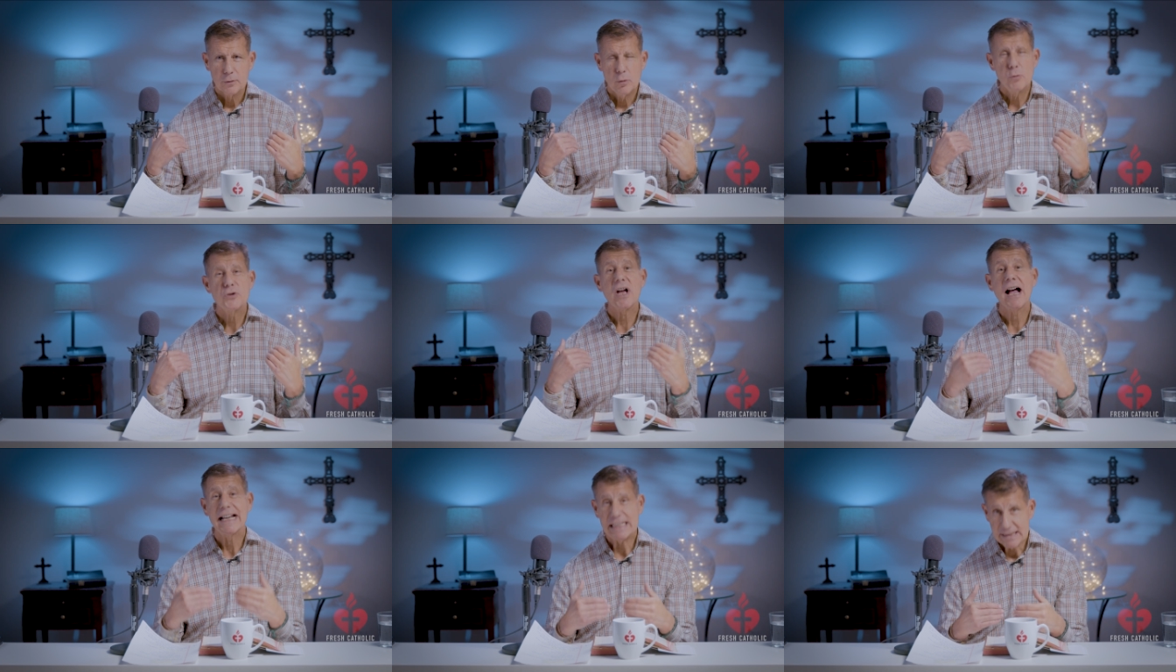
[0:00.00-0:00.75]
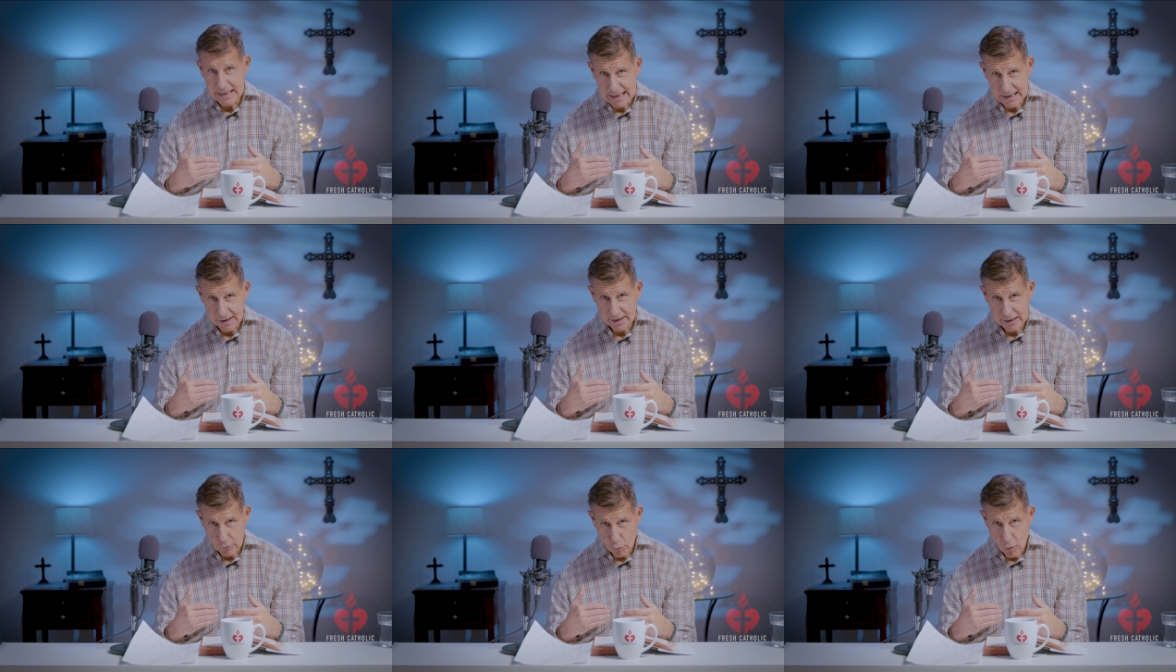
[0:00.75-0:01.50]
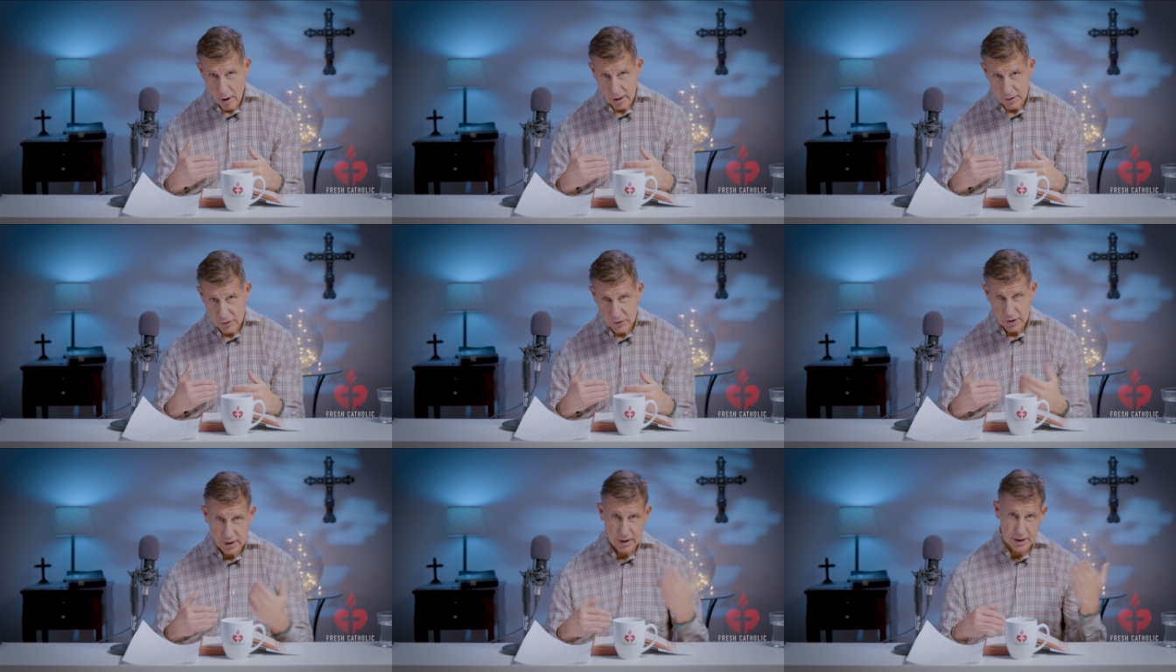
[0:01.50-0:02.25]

whose idea it was